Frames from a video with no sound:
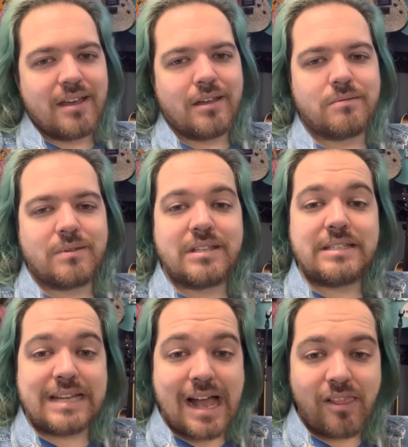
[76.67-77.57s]
and doing the
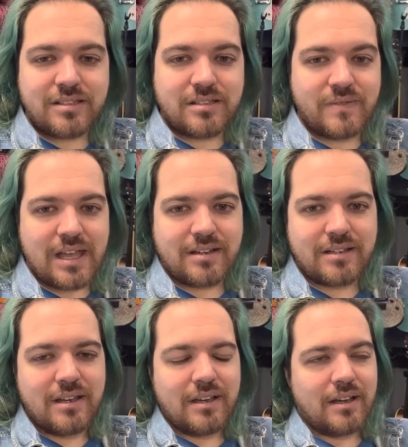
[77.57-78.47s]
Dallas event.
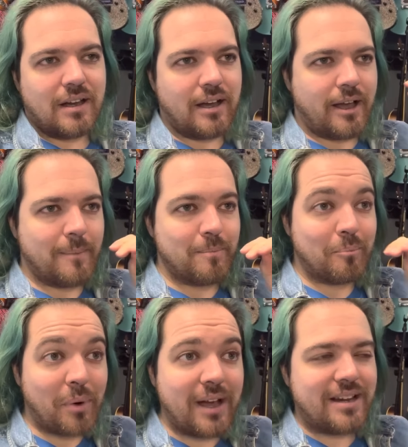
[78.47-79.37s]
Um,
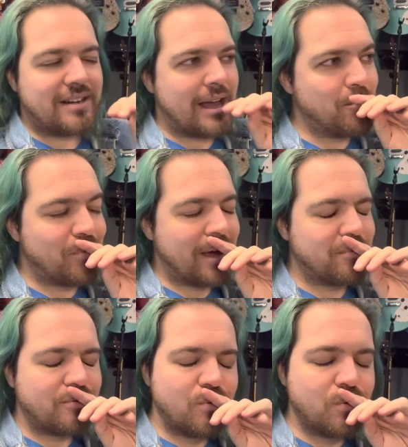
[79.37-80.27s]
but I'm, I'm
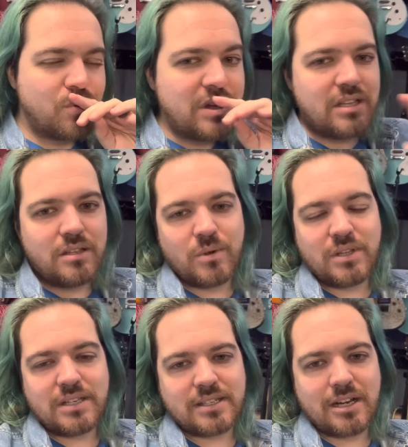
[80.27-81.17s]
really,
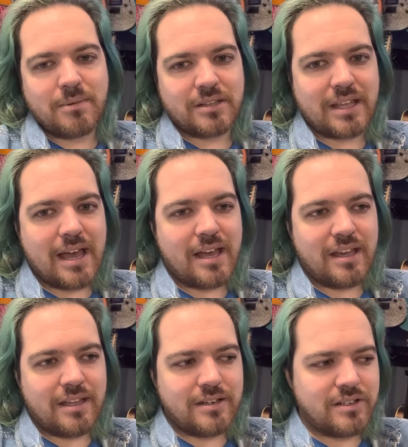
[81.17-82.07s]
really excited about that.
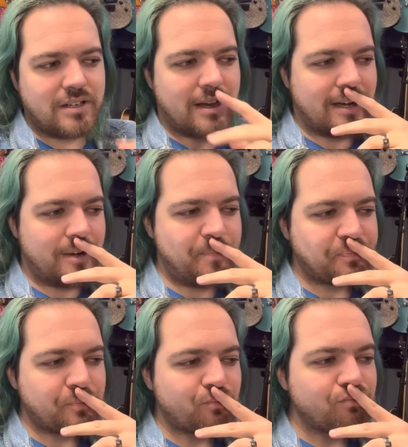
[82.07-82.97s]
And, um,
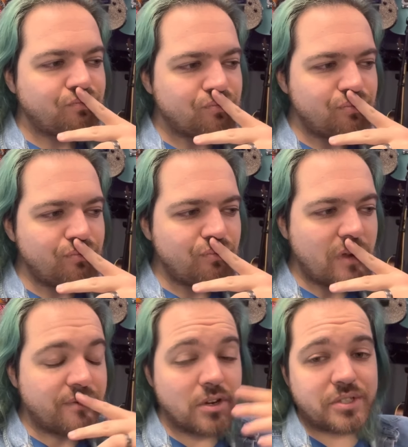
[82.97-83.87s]

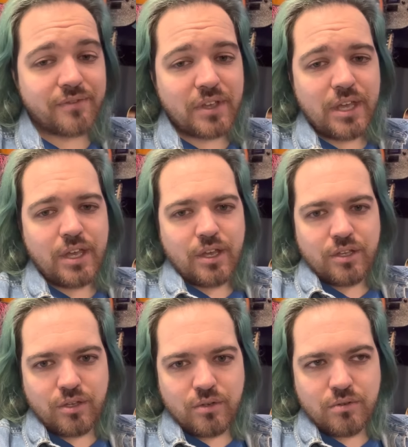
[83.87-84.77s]
first off,
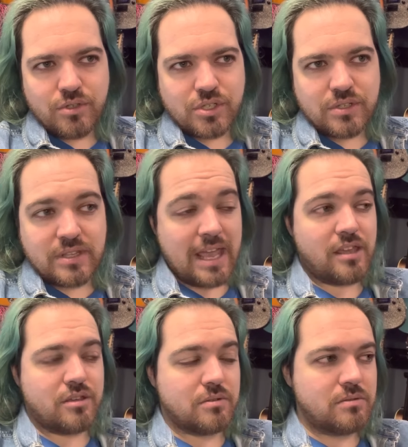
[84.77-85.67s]
huge
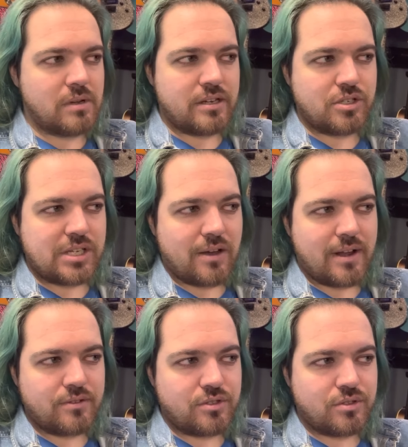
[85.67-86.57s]
thank you and shout
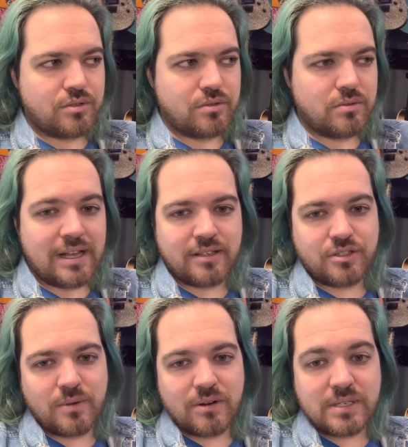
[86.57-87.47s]
out to L X
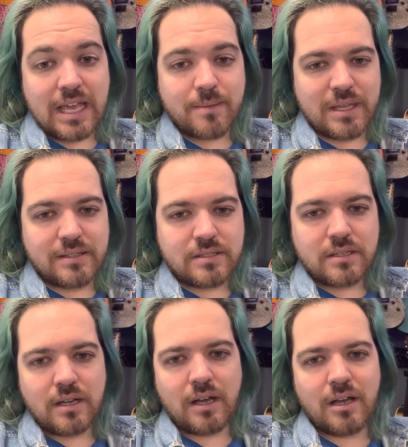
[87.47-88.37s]
two Entertainment,
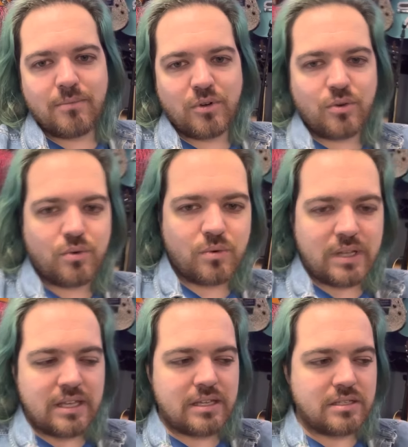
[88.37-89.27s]
um, who
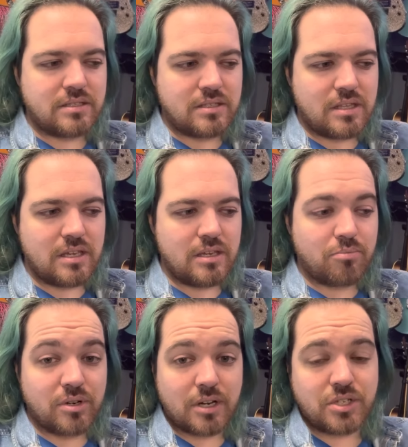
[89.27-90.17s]
is the
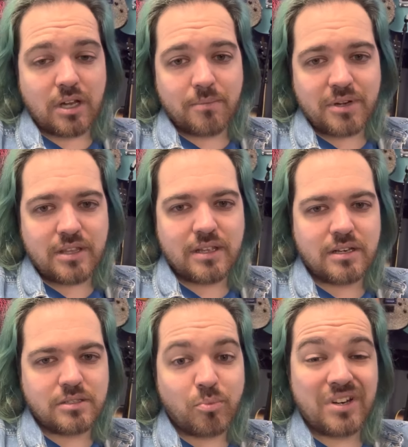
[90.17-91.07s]
production company that
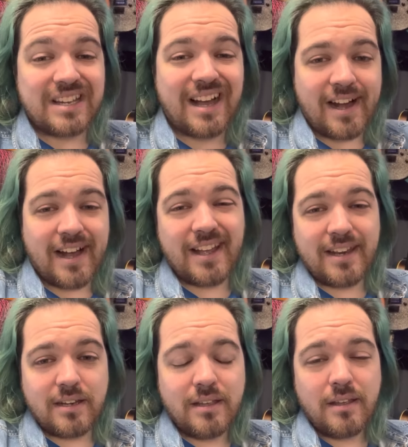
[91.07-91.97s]
is putting
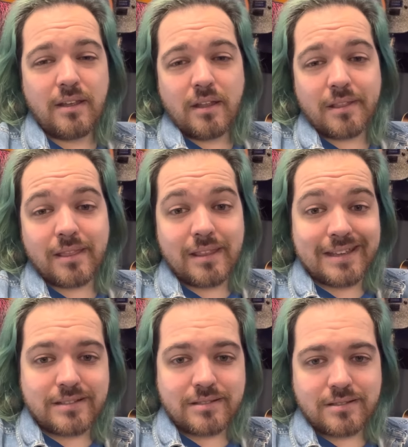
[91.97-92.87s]
on
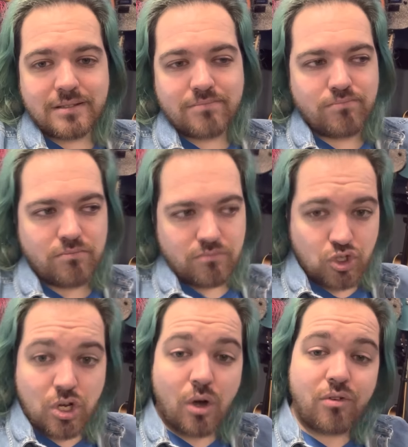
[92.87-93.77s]
this
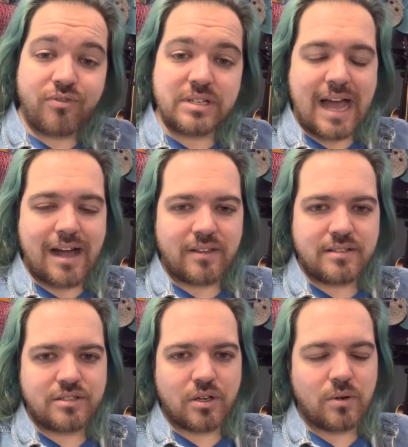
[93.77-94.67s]
show for
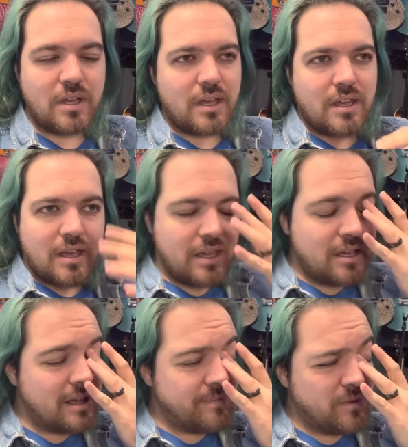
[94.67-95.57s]
Dallas. So
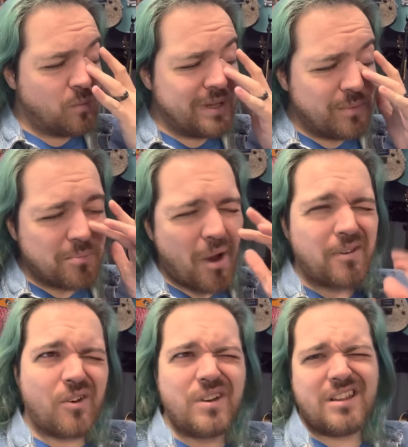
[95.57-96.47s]
we, we can
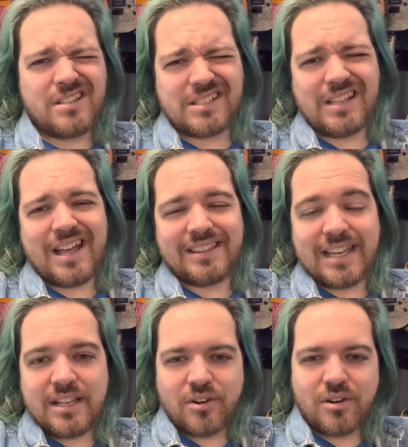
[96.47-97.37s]
probably go into this a lot
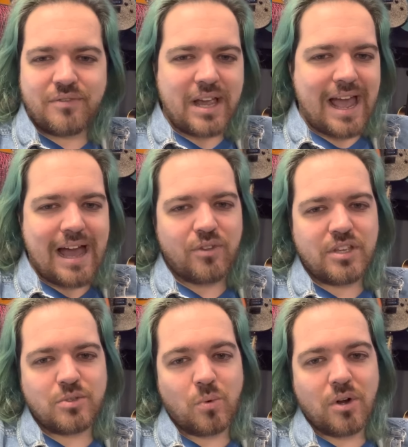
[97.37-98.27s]
later of like how
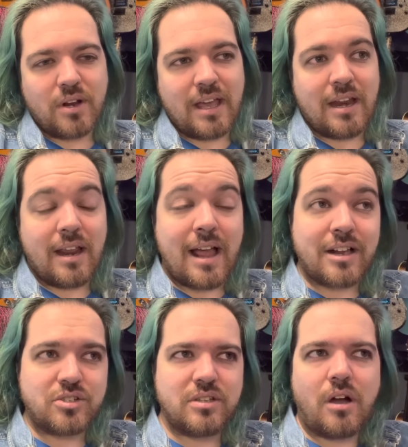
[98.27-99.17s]
these work. And I
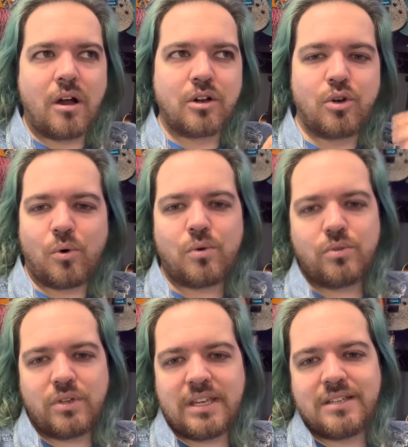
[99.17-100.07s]
actually, our
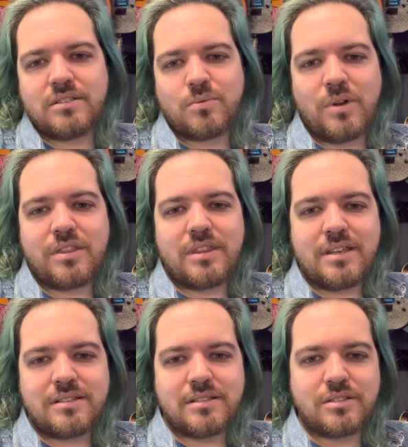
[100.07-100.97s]
goal is with
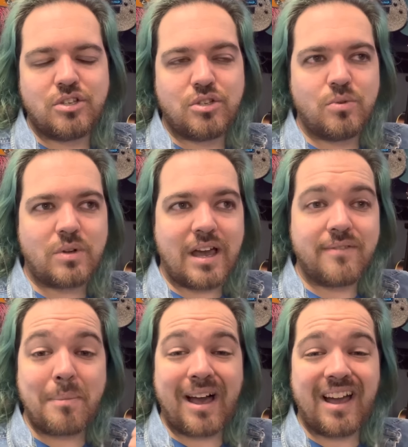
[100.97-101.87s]
this is to do kind of
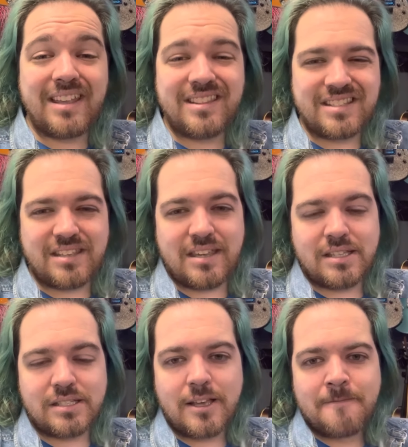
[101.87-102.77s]
a behind the
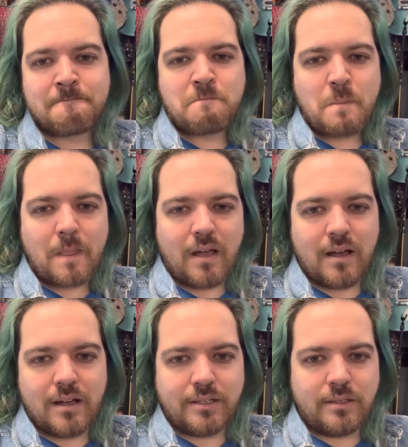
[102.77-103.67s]
scenes,
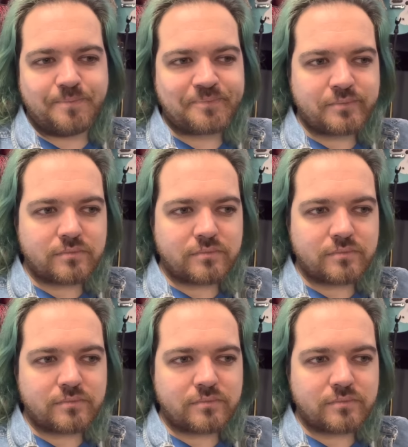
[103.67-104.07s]
um,